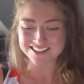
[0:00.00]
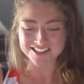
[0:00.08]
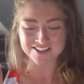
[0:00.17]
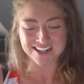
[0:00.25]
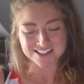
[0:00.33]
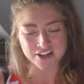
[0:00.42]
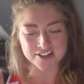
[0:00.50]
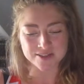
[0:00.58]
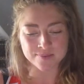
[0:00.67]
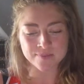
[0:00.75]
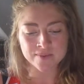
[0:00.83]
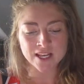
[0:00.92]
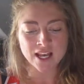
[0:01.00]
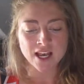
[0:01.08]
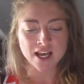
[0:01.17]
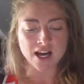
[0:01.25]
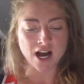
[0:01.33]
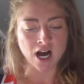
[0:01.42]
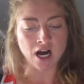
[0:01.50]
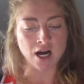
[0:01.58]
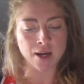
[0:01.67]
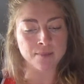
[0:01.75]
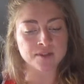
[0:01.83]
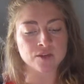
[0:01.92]
So that's awesome.
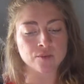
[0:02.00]
So